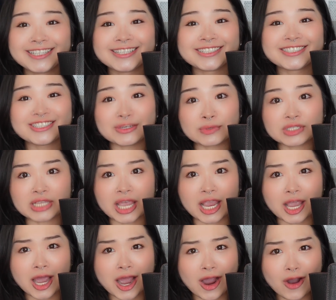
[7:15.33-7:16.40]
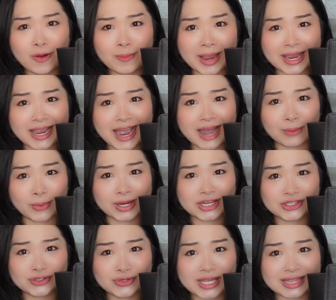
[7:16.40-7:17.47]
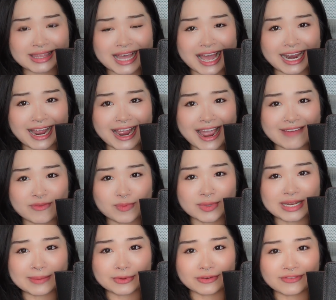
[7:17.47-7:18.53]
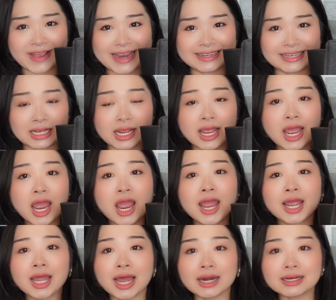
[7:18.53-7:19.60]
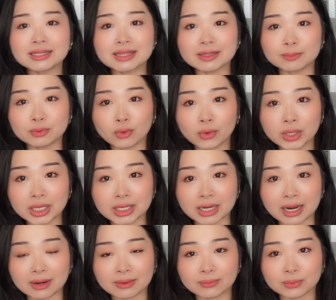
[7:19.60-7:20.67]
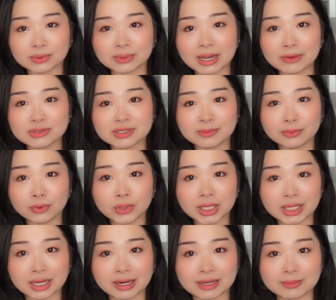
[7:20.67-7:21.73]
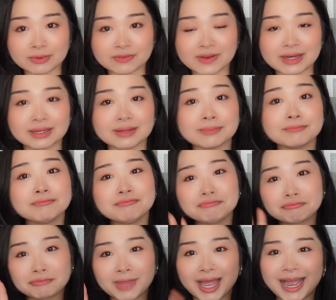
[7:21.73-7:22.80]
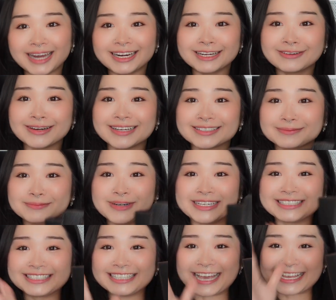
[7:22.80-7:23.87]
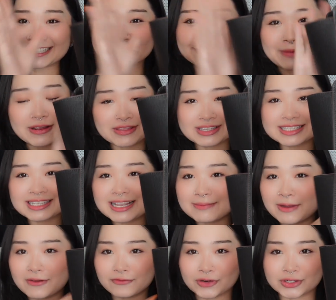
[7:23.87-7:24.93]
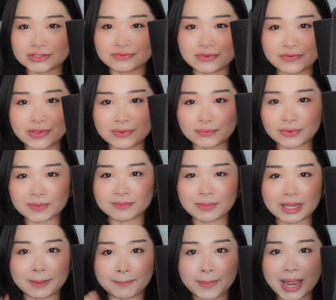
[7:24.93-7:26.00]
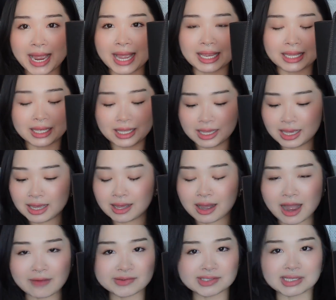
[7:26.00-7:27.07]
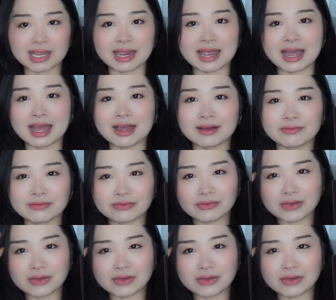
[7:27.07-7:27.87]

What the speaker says: she was like, "Oh my god, where did you get that? I haven't been able to find it." How was the employee not able to find it? I digress, but yes, so this is like my first Vivienne like bag. Obviously I have